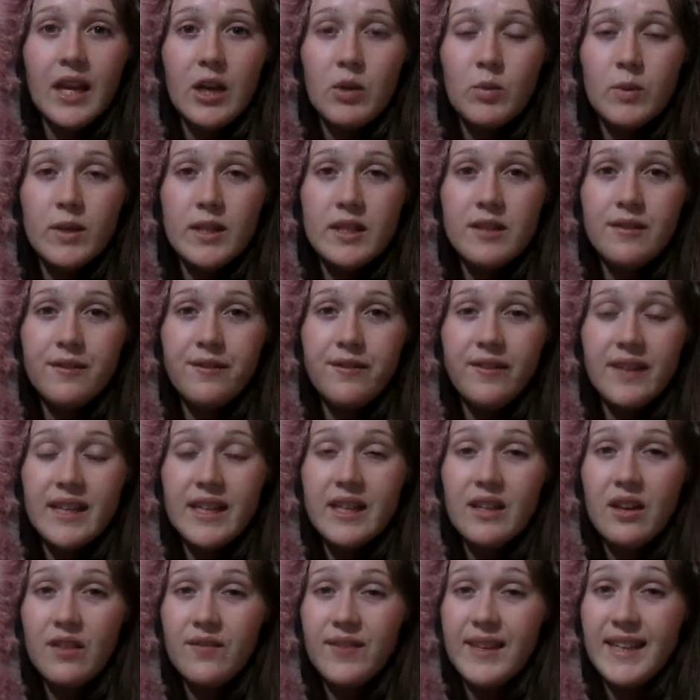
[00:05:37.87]
It was a
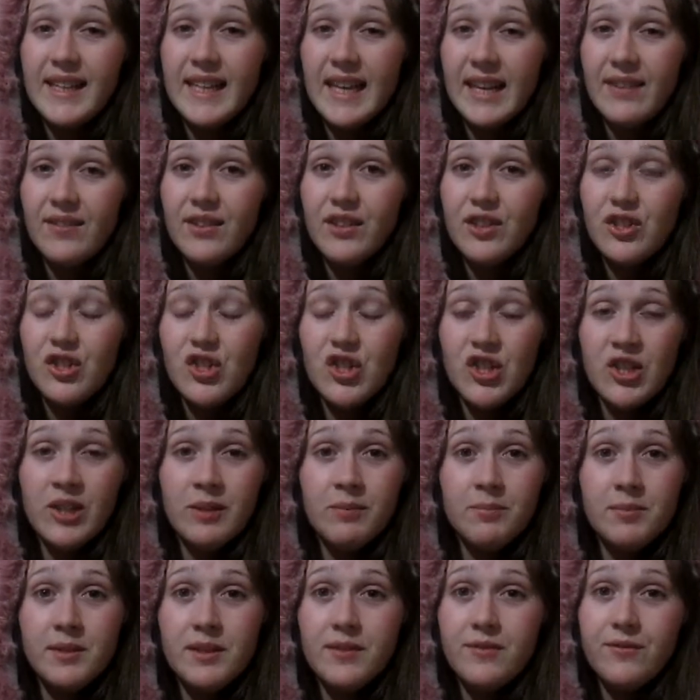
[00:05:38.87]
fleet of 11
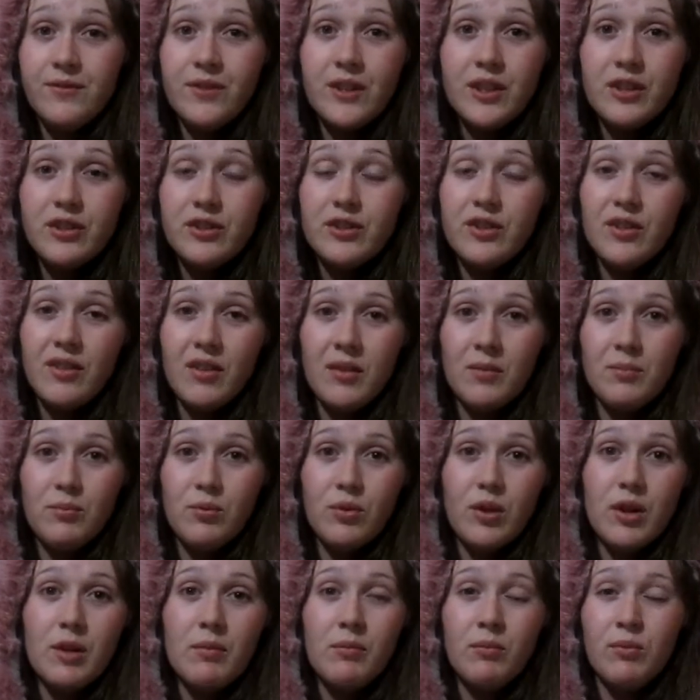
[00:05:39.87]
ships filled to the
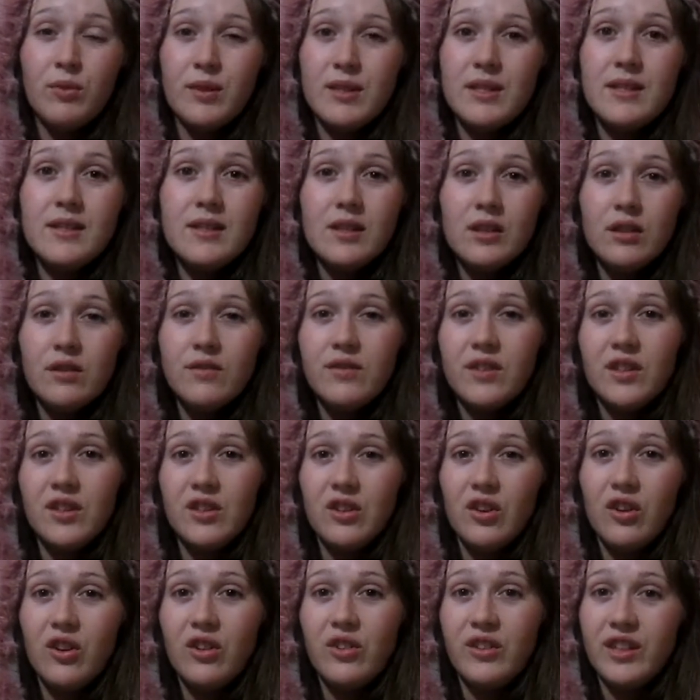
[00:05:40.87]
brim with silver,
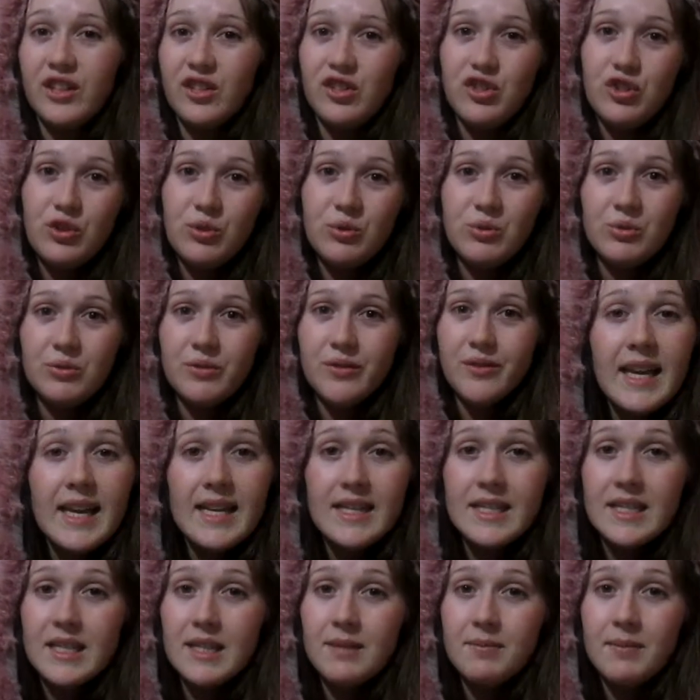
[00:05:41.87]
gold and jewels,
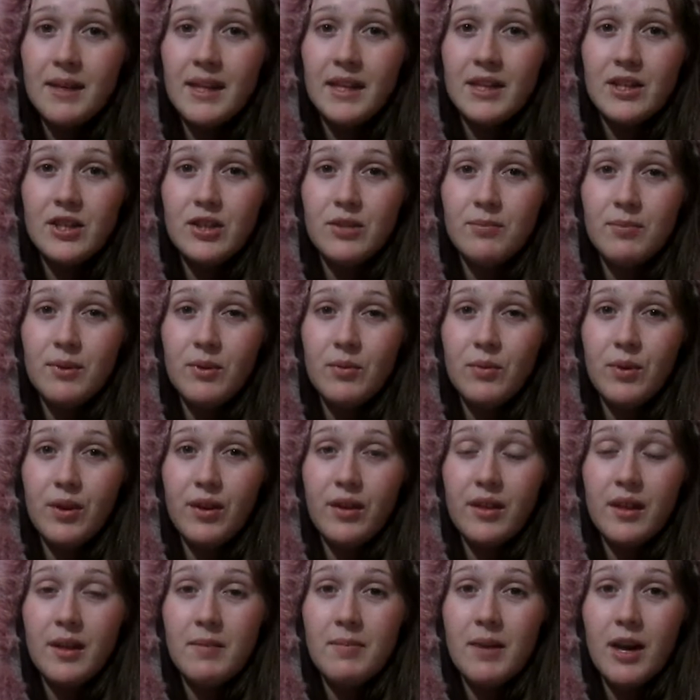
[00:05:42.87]
estimated to be
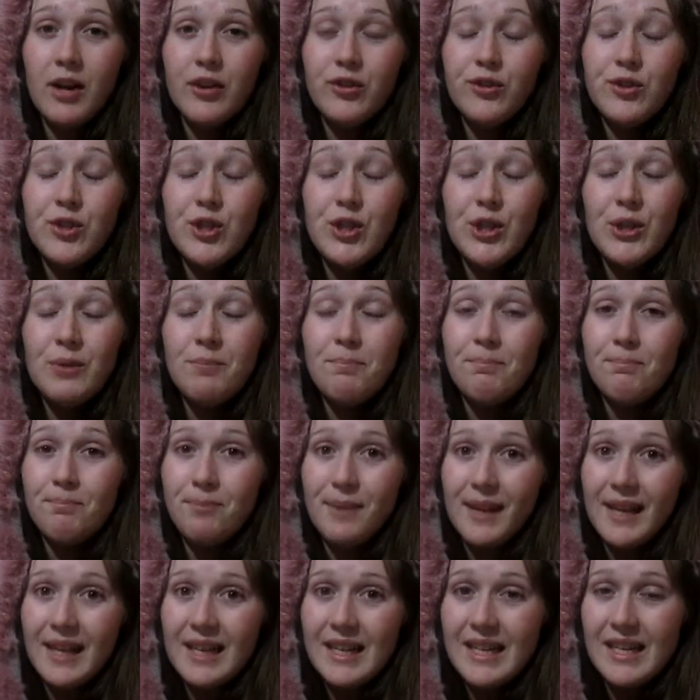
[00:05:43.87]
worth about $2
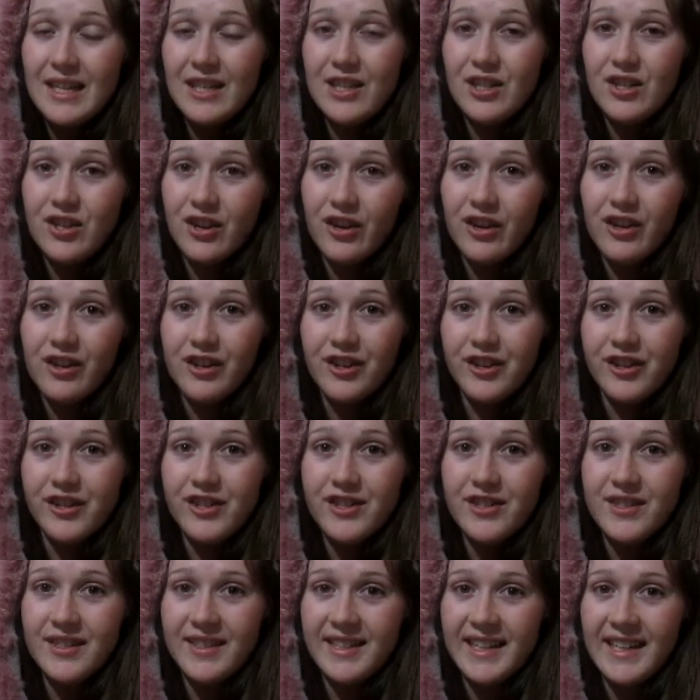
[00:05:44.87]
billion
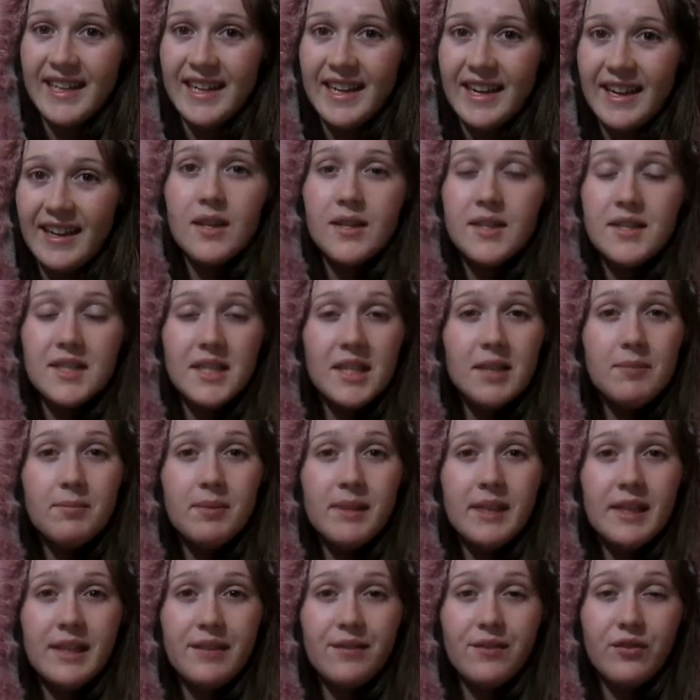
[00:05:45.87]
today.
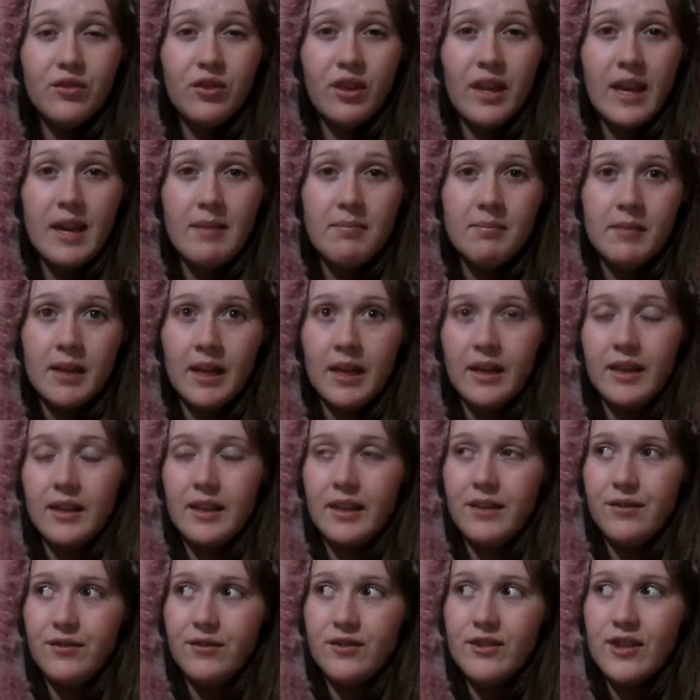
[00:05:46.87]
Stupidly for them,
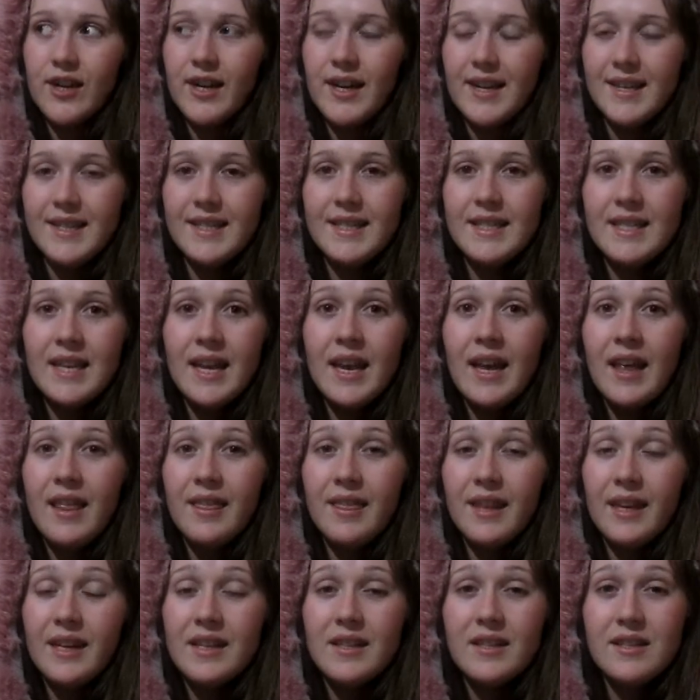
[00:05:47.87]
luckily for us,
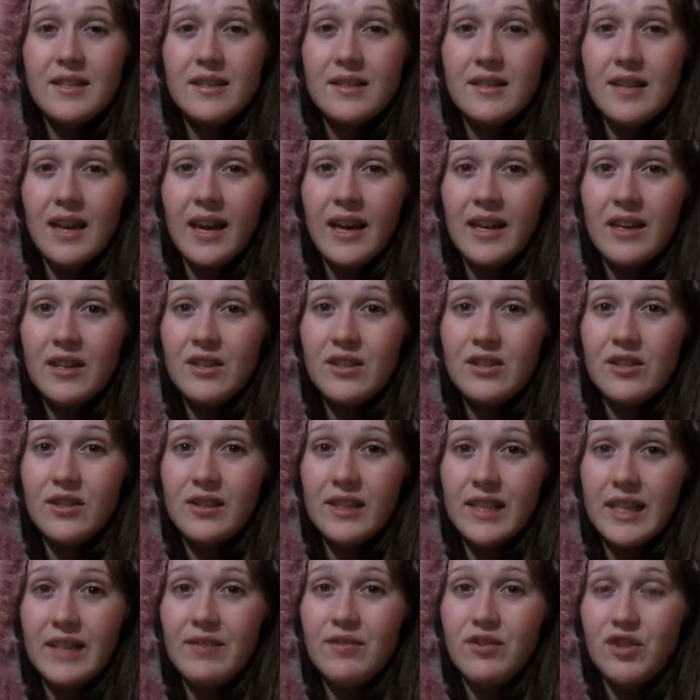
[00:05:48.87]
they decided to
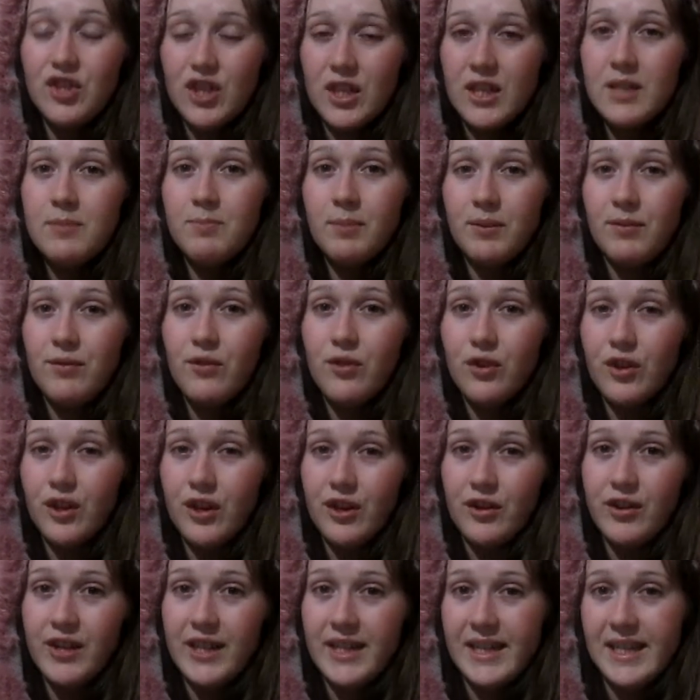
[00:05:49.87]
leave just before
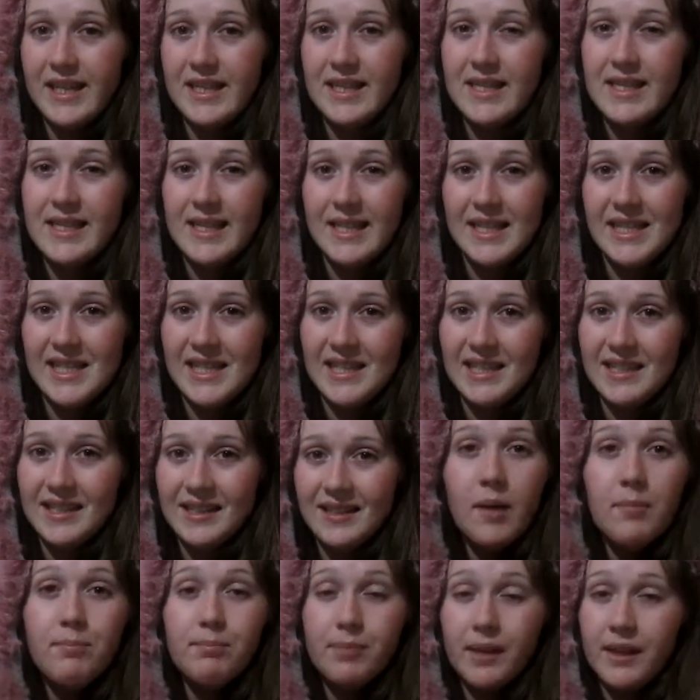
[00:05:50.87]
hurricane
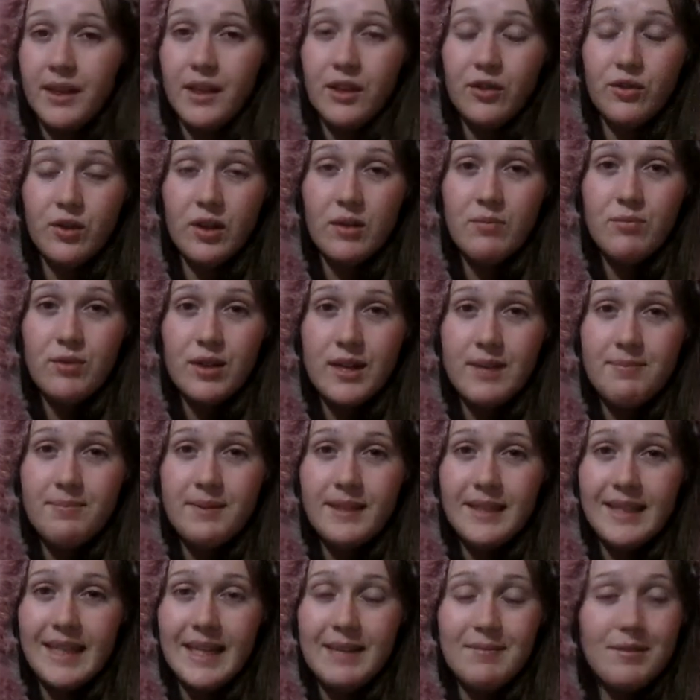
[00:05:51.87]
season, but the Grim
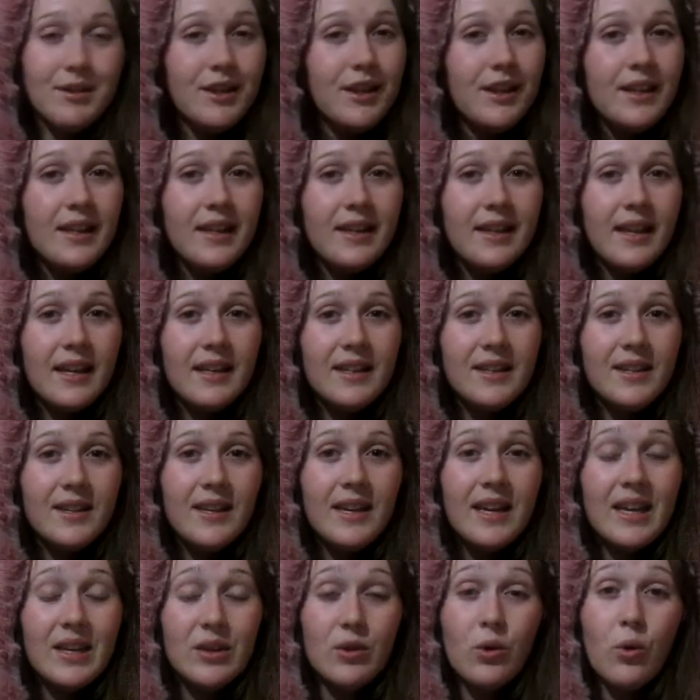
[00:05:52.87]
Reaper came early that year
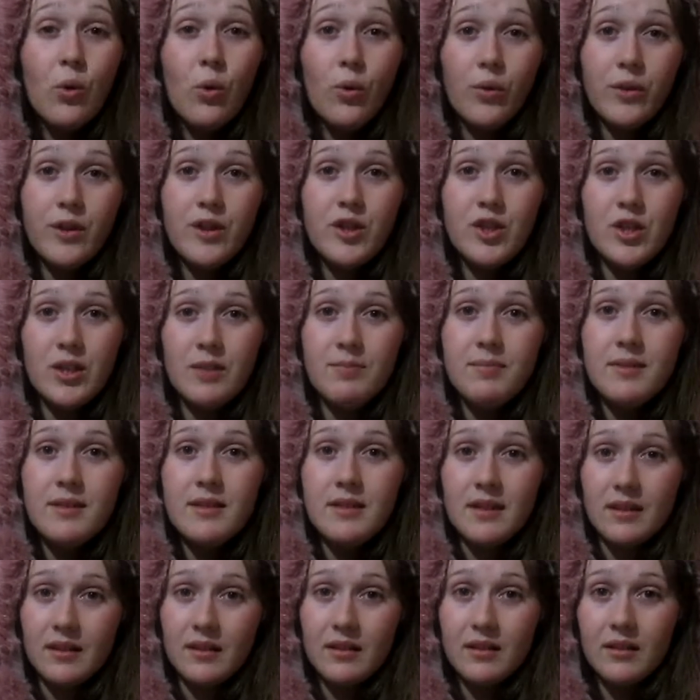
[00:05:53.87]
and all the ships
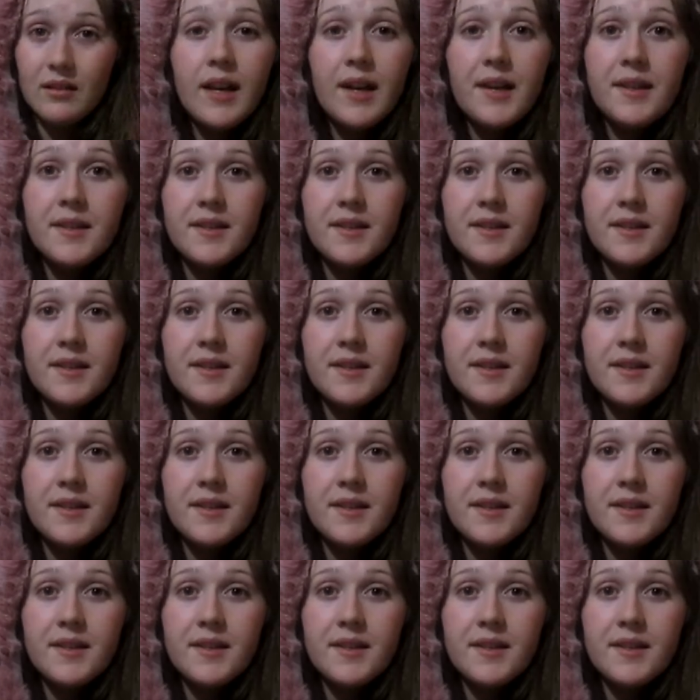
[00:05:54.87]
sunk.